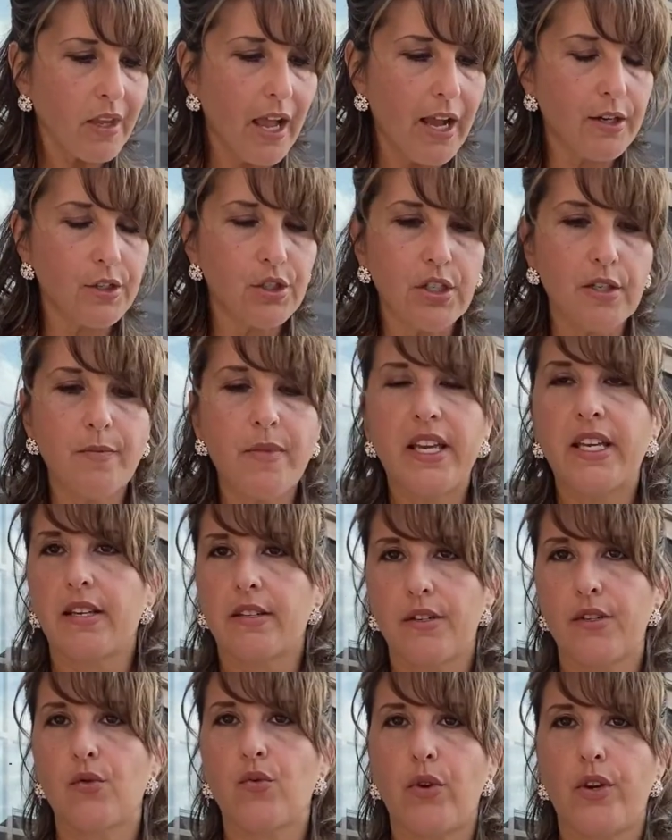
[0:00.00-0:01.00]
actually make
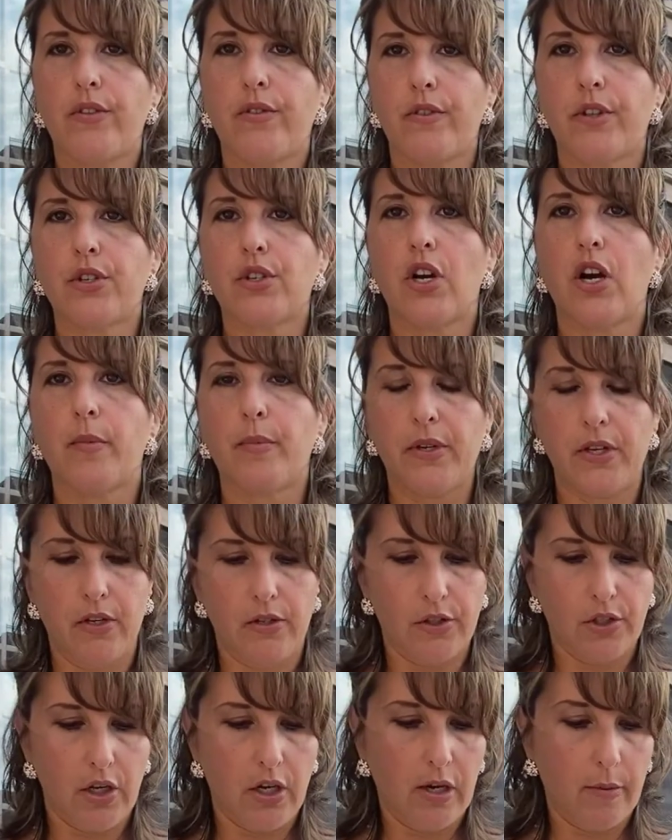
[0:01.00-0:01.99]
it, is with the topping
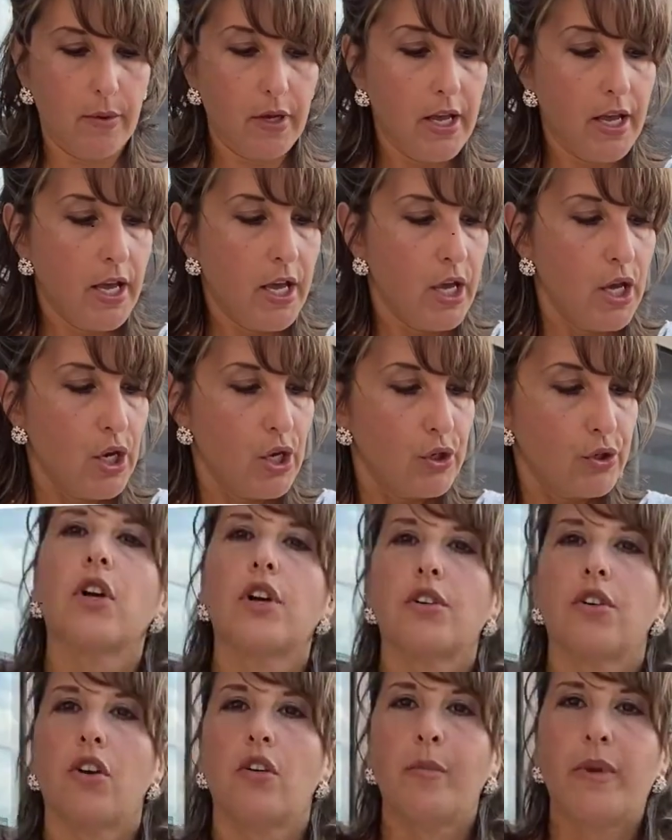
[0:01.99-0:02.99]
on top. Now that I've
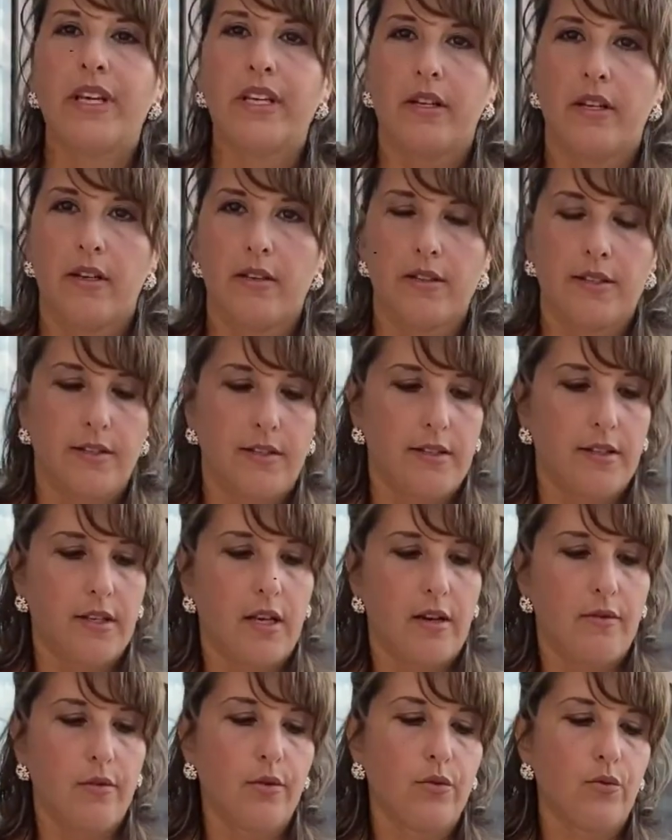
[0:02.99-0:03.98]
got all my husks
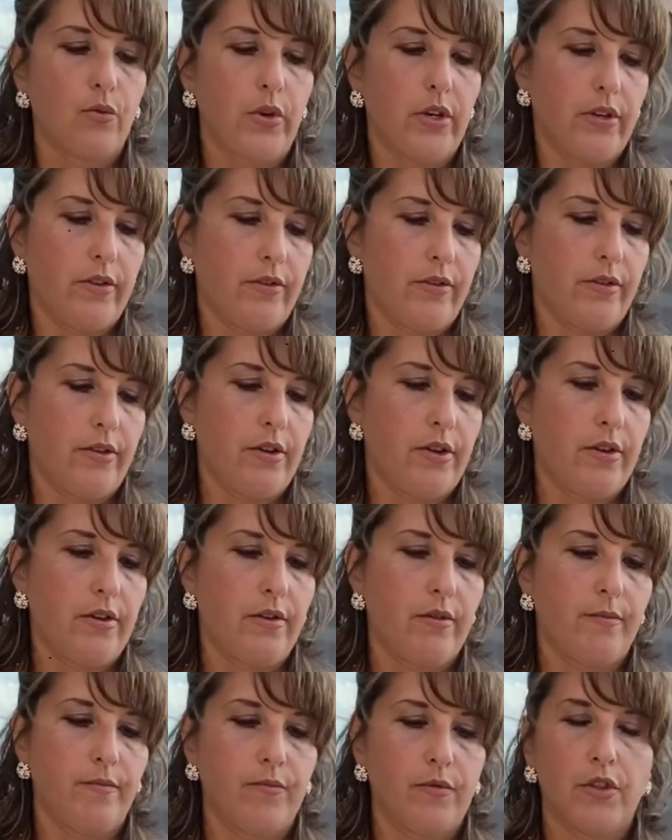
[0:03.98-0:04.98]
covered with
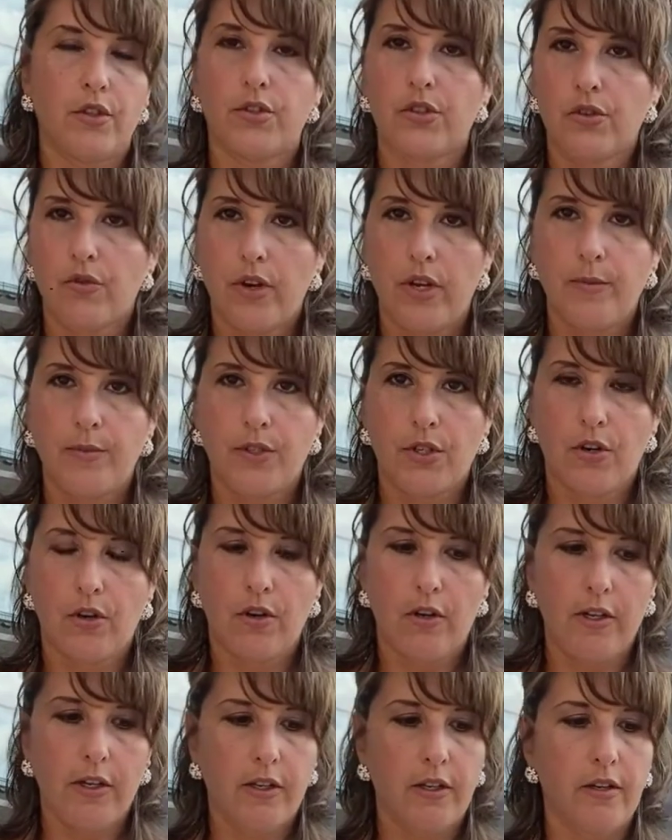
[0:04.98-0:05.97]
the scraped
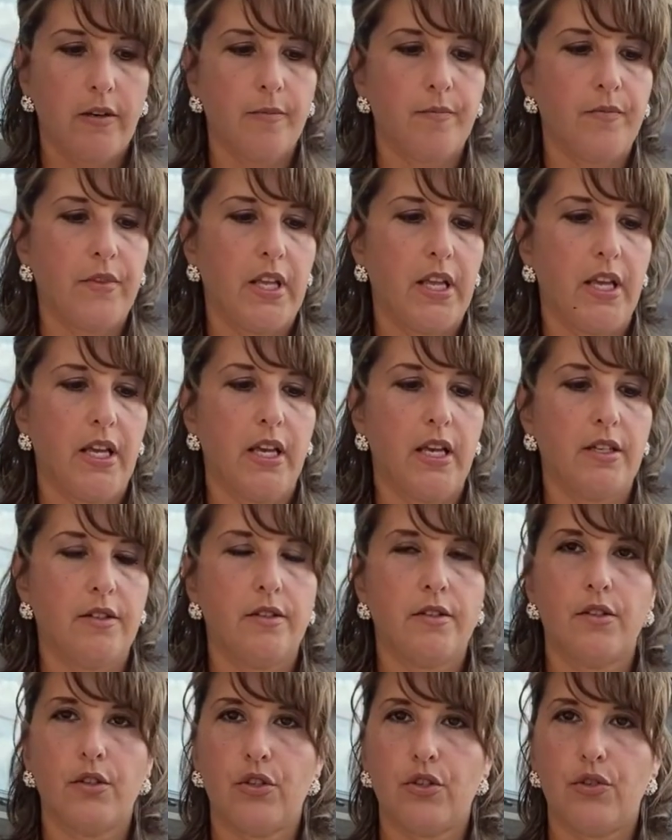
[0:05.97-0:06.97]
garlic
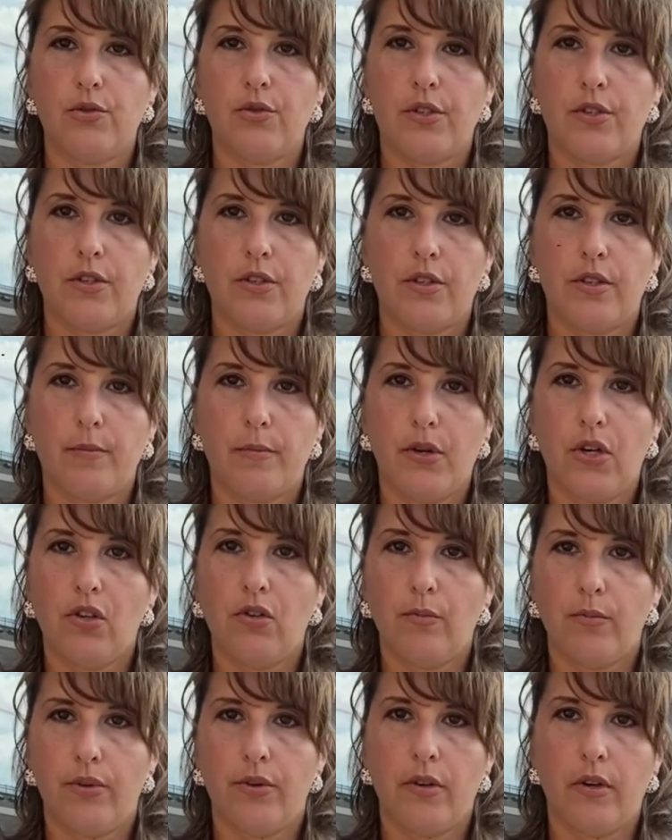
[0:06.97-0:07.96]
and the juice of the
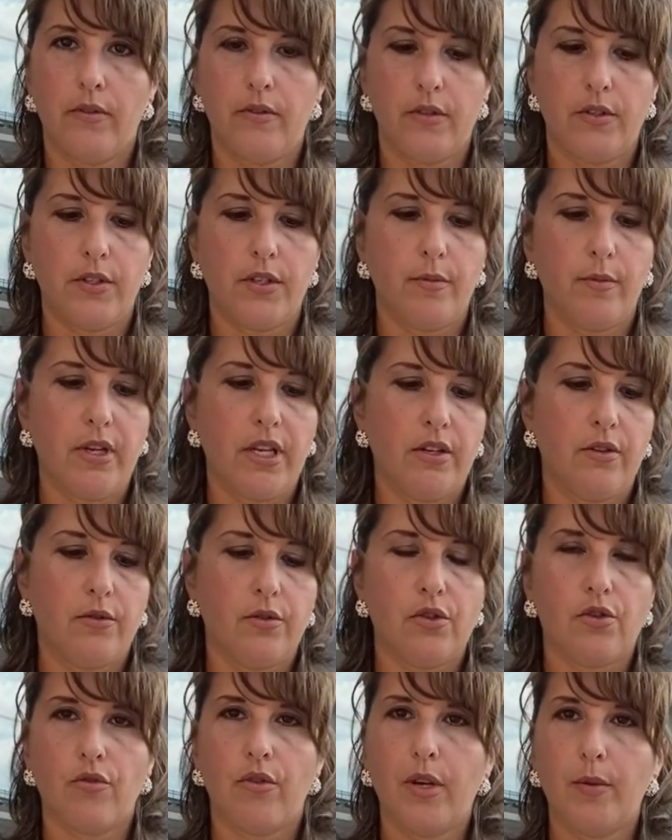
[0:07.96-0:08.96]
pulp of the
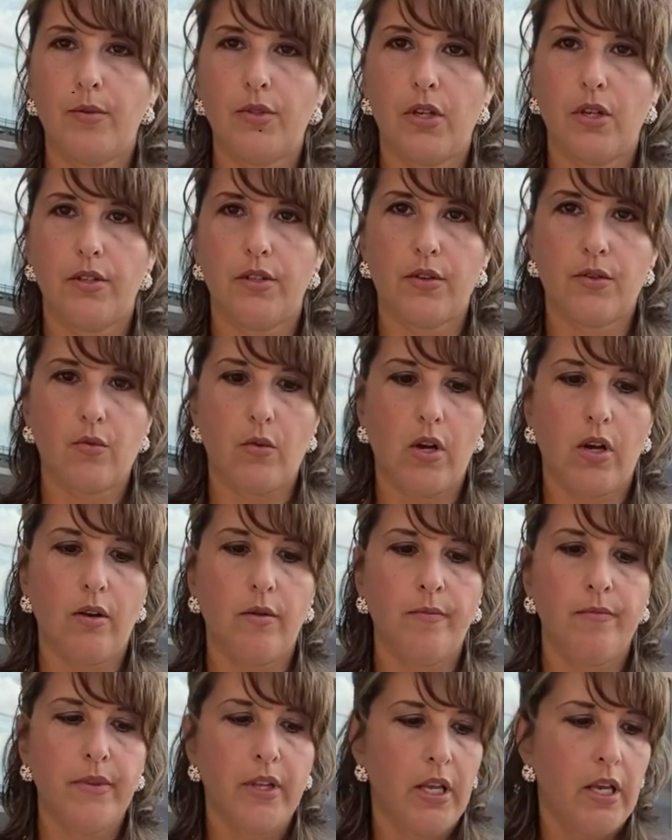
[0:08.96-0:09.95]
tomato scraped on as
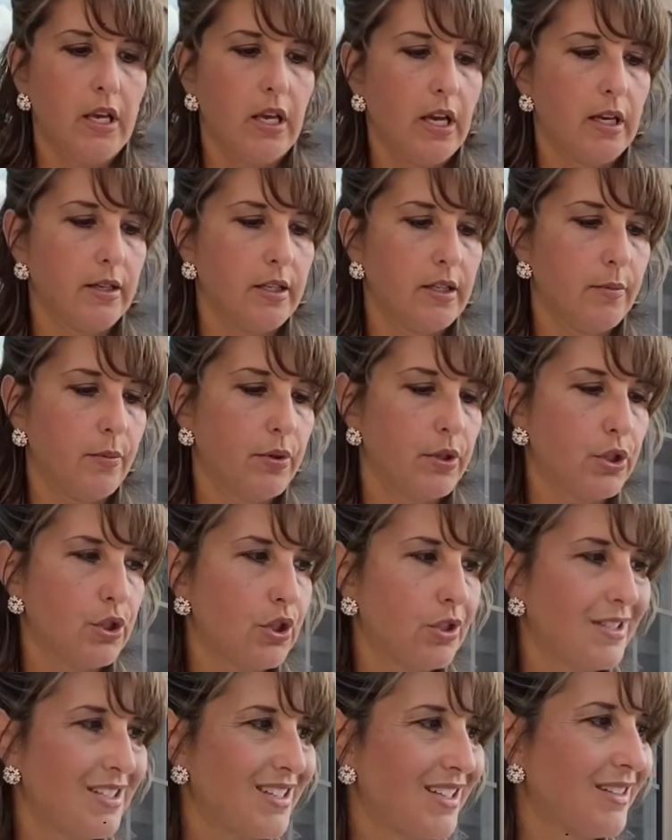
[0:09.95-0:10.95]
well, I'm going to
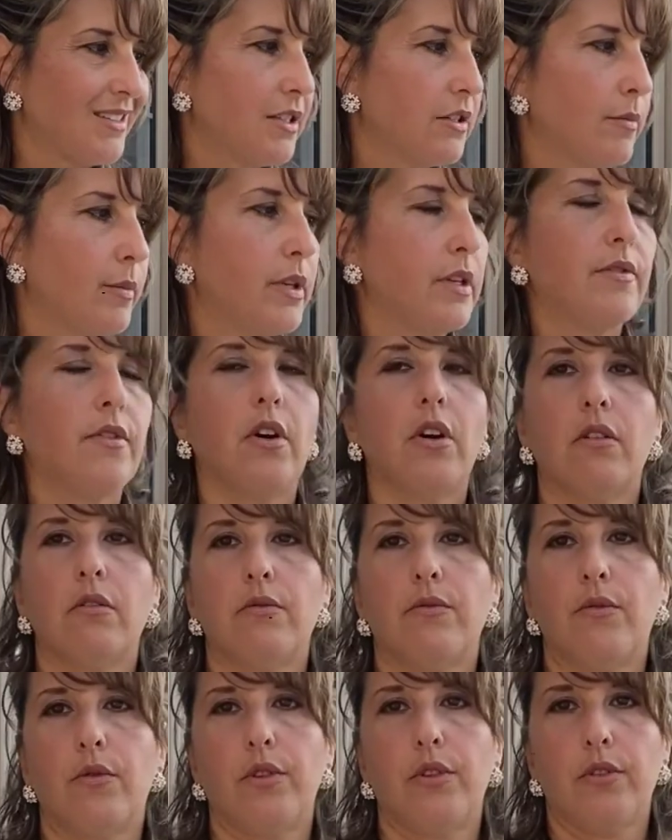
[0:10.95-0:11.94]
put just a little bit of
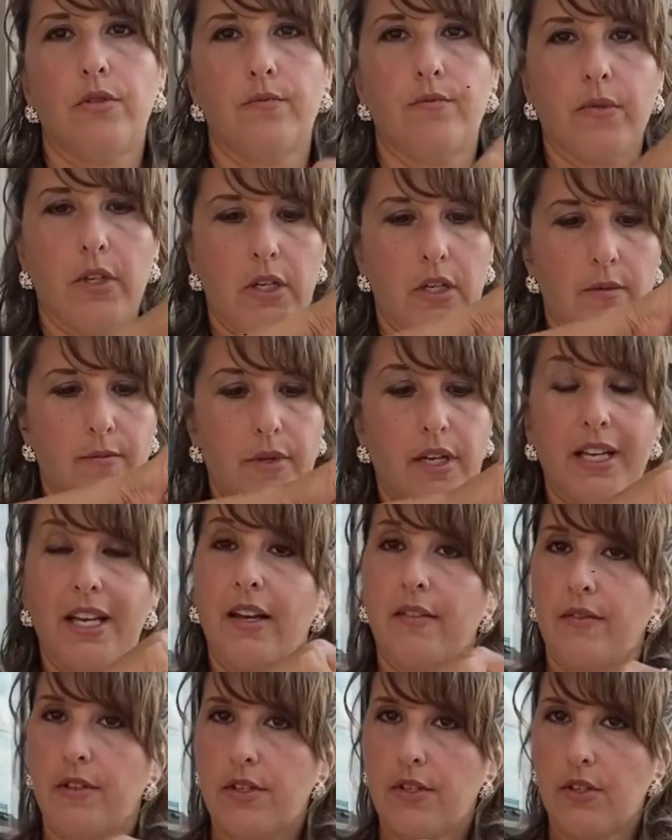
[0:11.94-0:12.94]
olive oil.
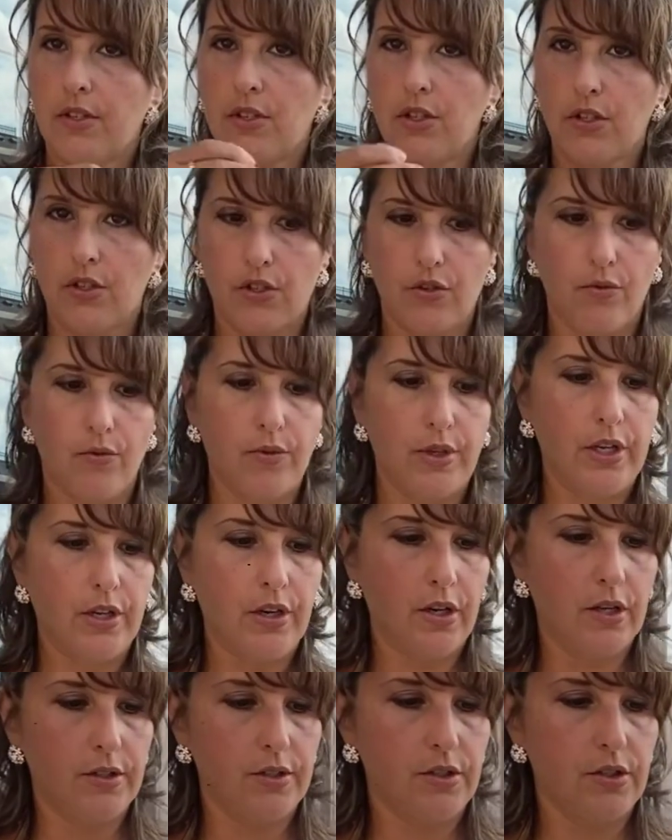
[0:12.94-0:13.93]
Again, this is just to
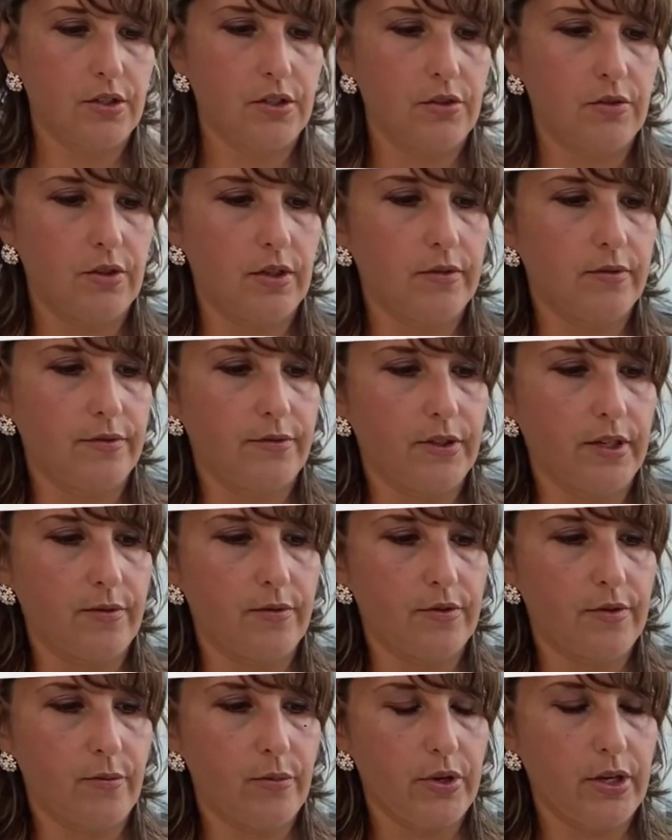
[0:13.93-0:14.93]
reconstitute and
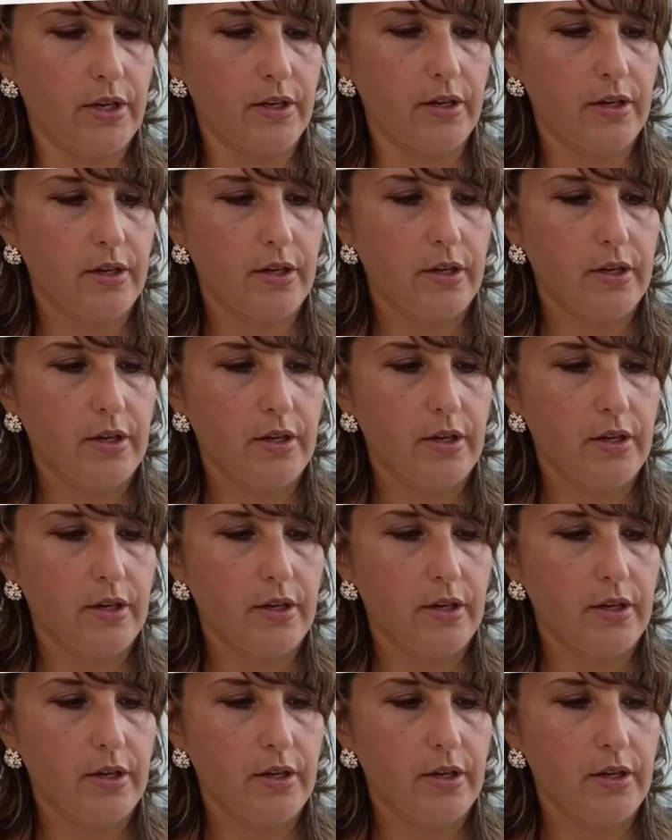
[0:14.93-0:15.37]
flavor the bread.